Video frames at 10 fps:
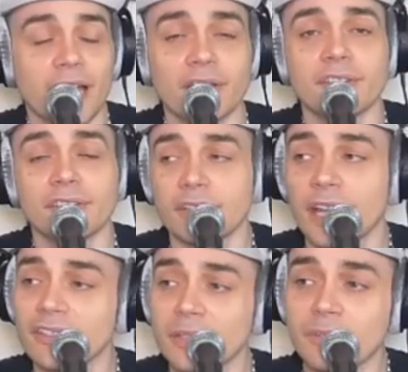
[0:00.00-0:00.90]
How does it?
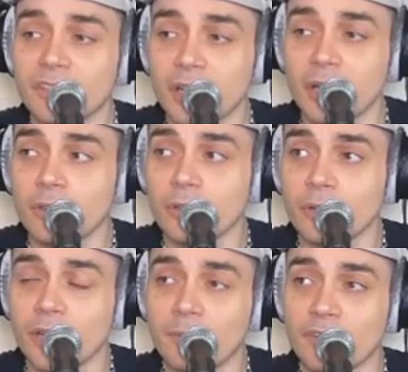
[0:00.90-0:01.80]
How deep does it go with you
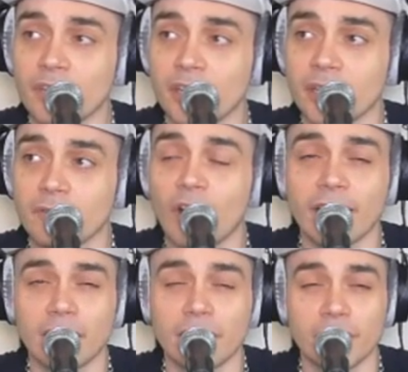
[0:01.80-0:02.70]
in emceeing and
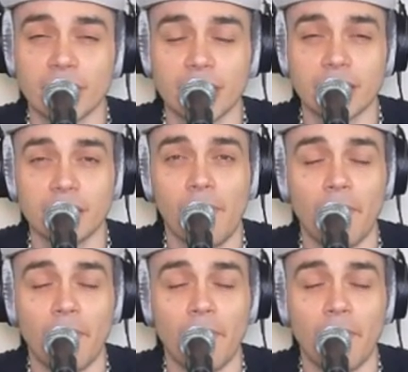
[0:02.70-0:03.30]
writing lyrically?